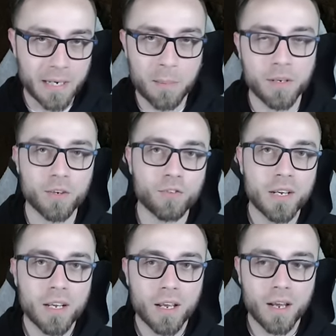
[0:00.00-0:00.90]
damage
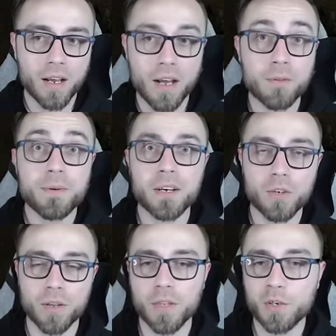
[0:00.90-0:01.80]
uh,
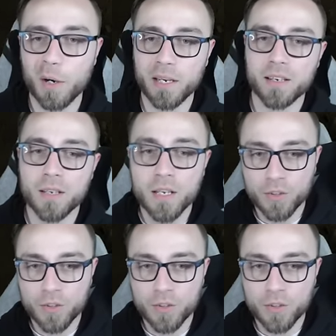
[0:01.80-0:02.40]
effect on the target.